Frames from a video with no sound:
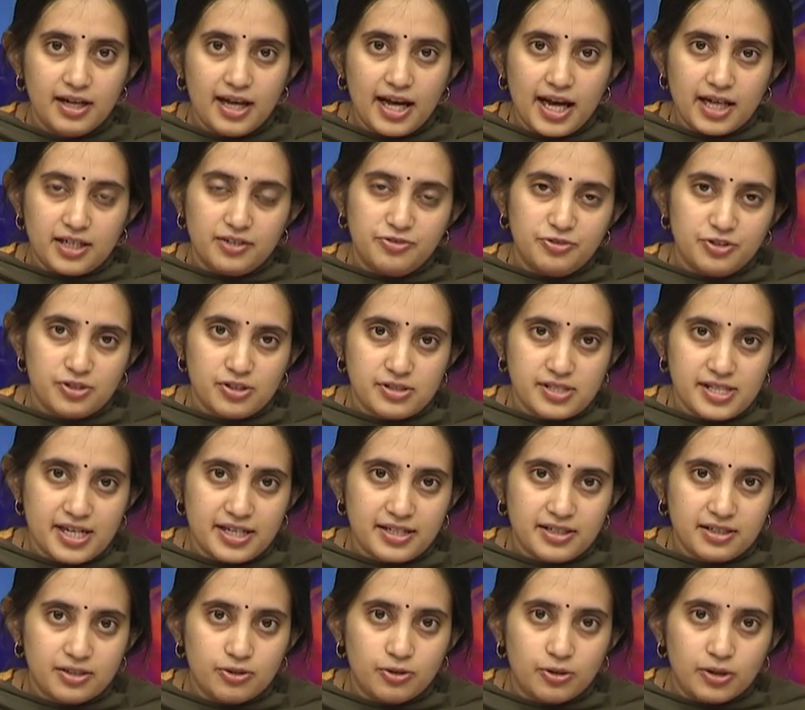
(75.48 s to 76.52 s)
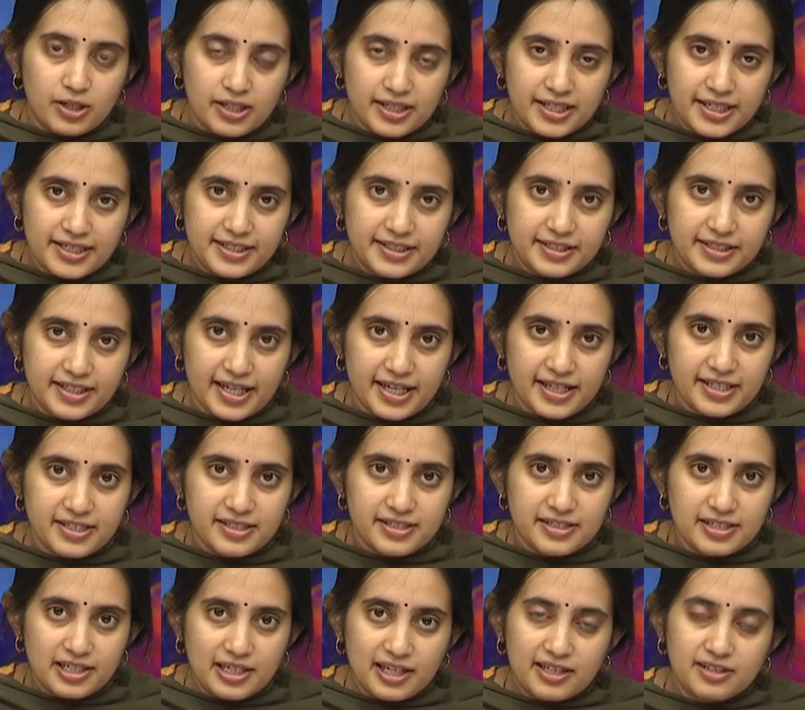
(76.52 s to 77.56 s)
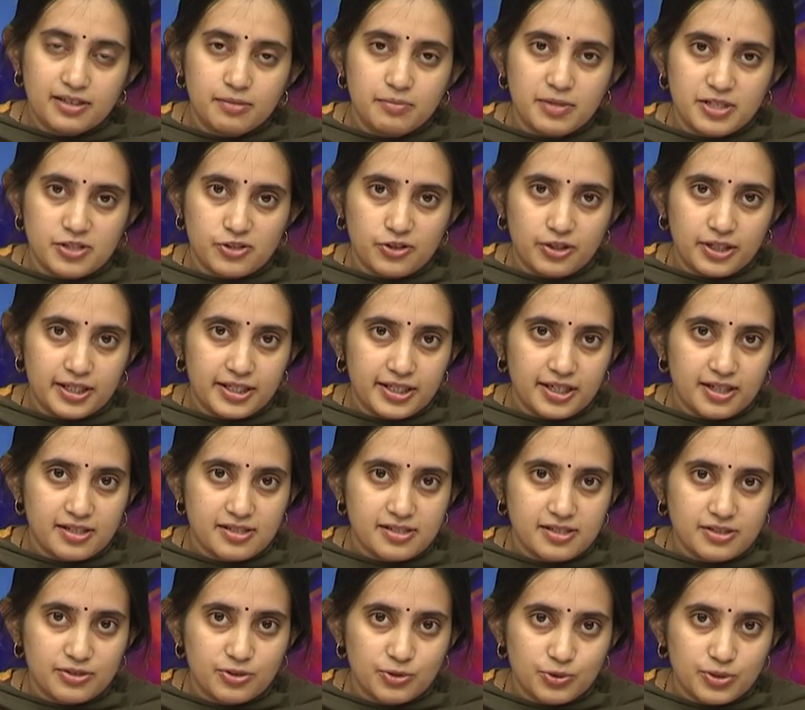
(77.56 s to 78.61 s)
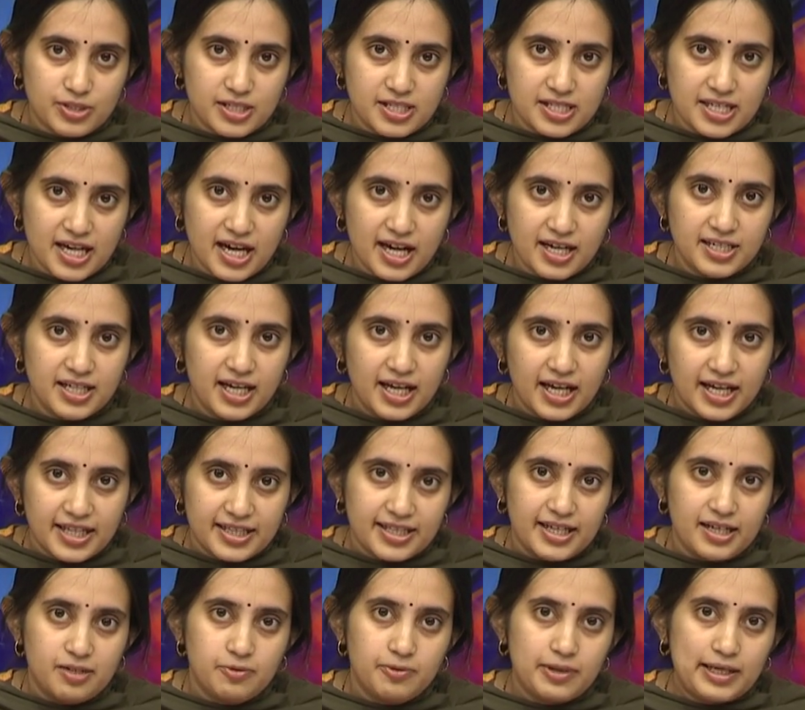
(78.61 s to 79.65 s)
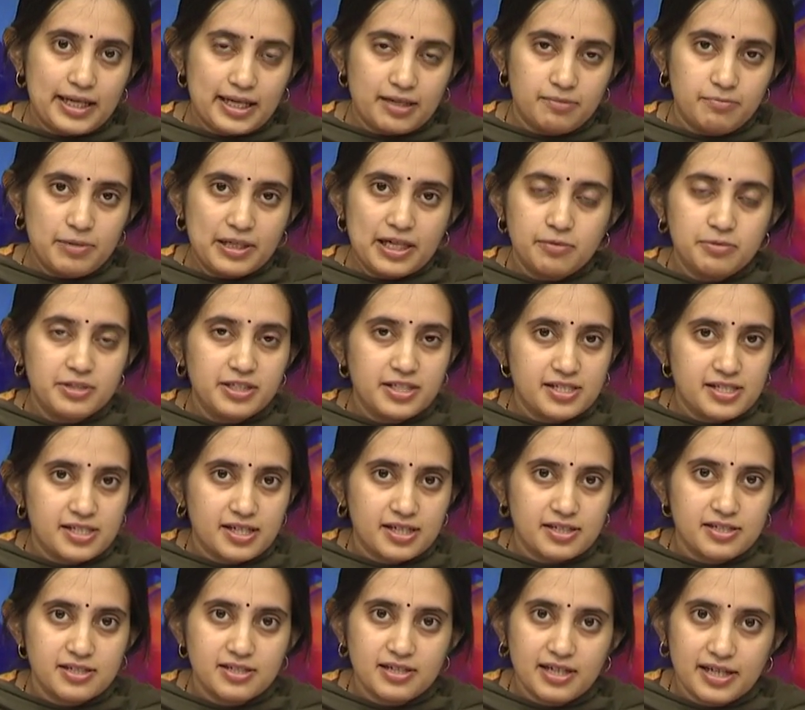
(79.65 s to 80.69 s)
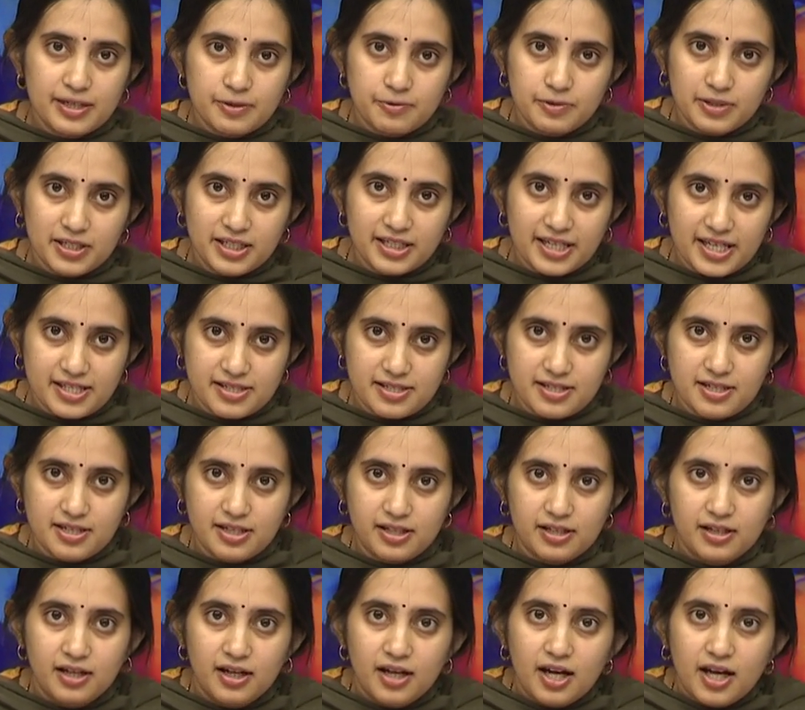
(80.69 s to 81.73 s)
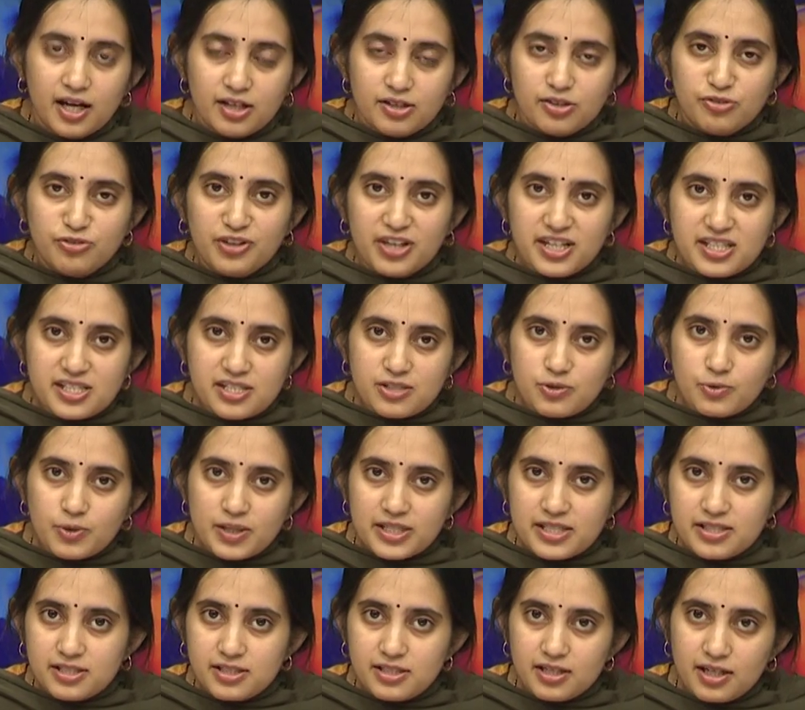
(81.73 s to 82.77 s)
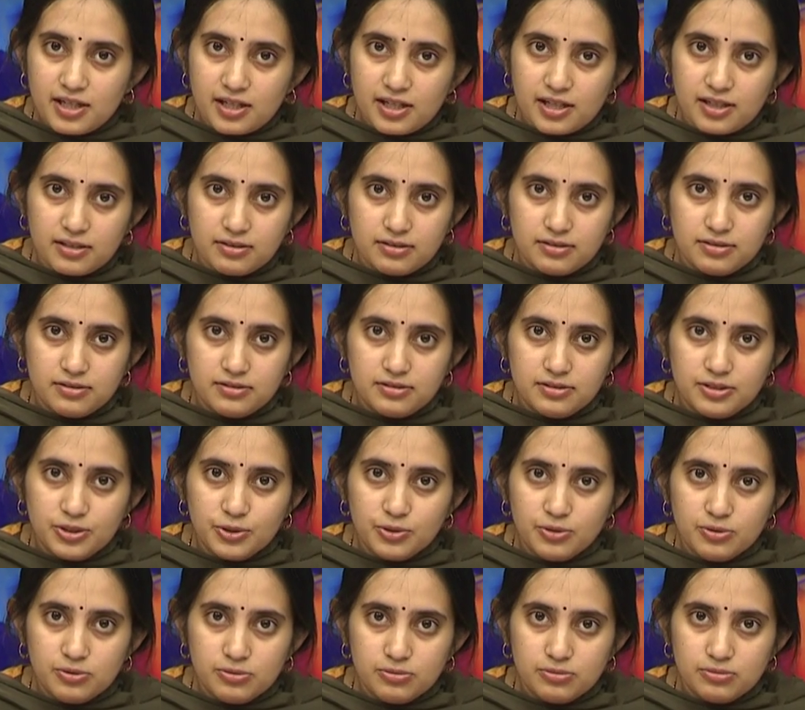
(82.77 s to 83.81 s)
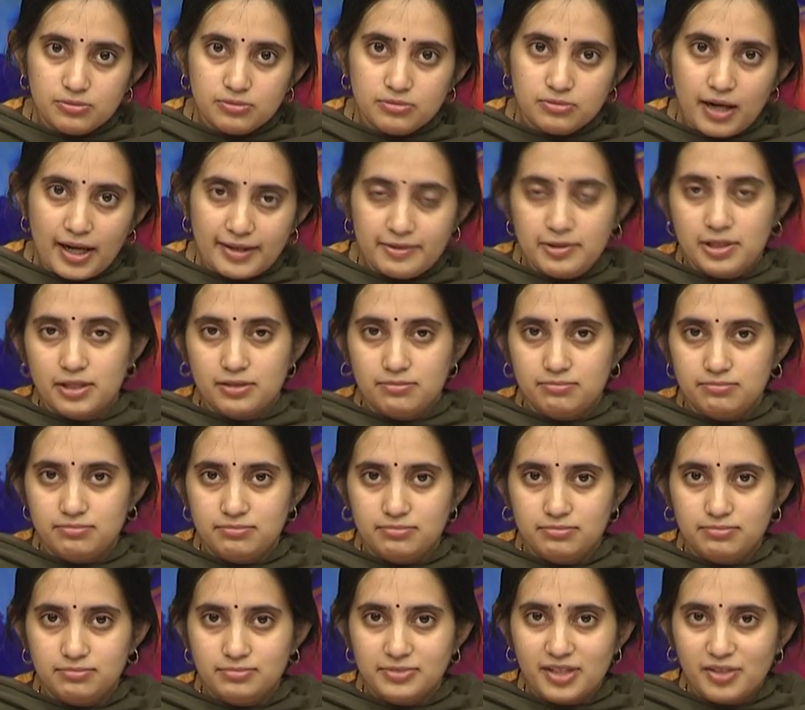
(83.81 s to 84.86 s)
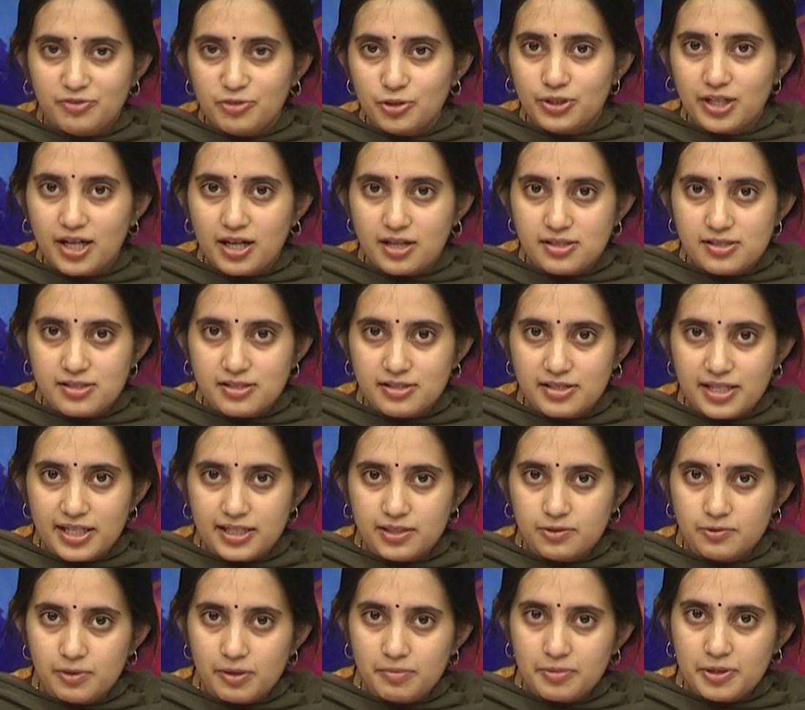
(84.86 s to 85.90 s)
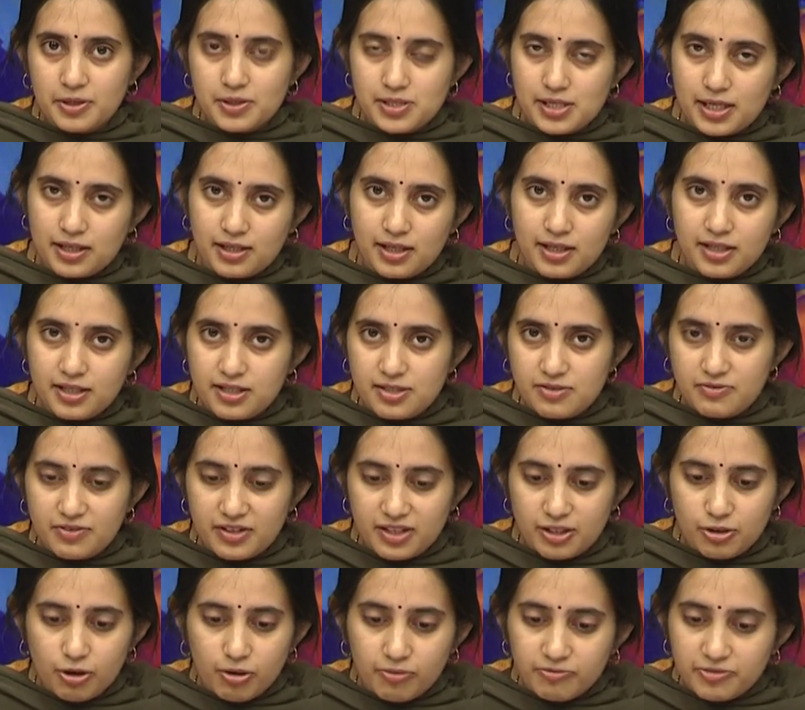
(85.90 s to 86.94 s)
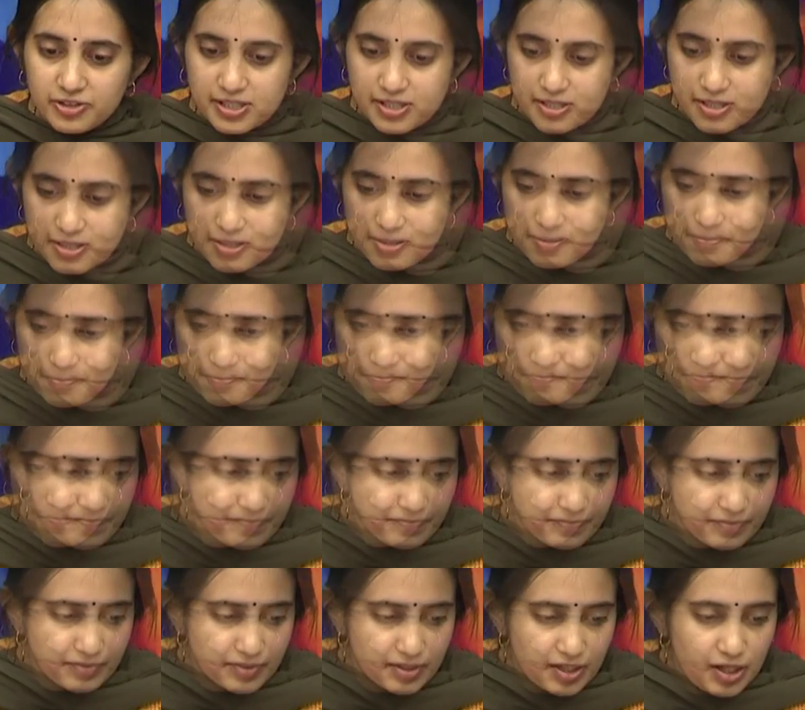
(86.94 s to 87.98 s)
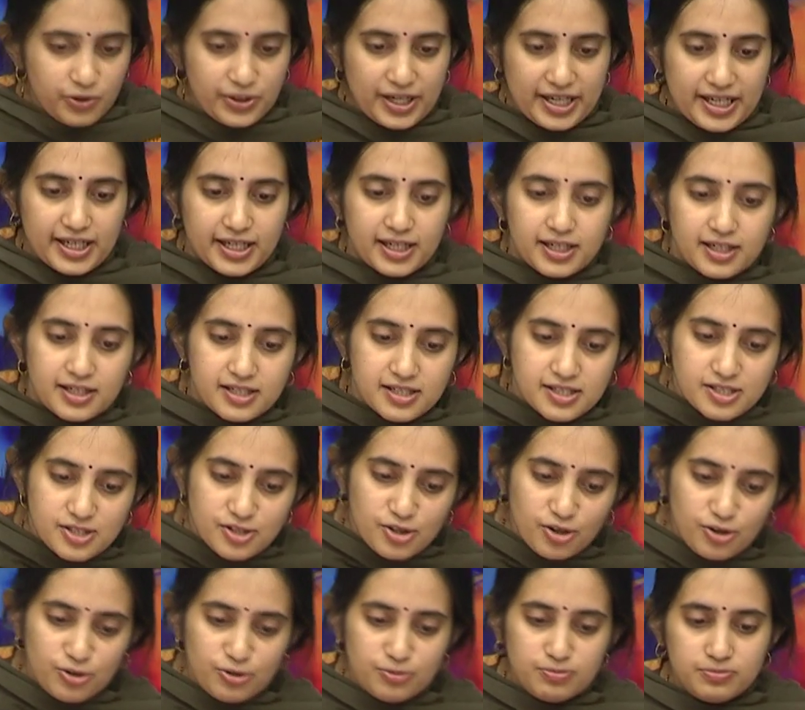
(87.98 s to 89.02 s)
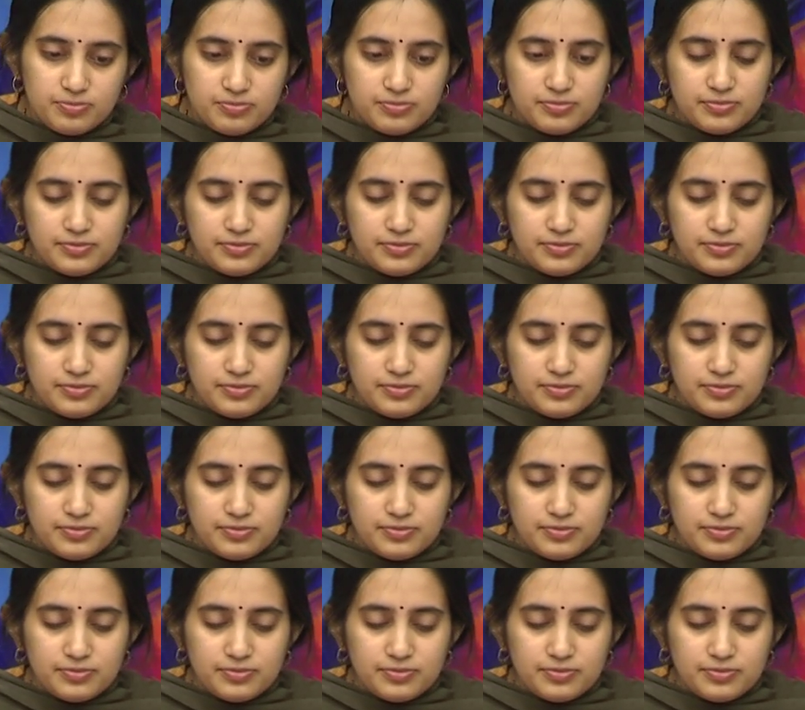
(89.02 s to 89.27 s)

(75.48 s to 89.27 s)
and if your center coordinator can relay the majority answer through the chat then we can pick up the discussion like we did yesterday. The first question I will do, I will give you the answer right away because I think it is very obvious. Okay. So,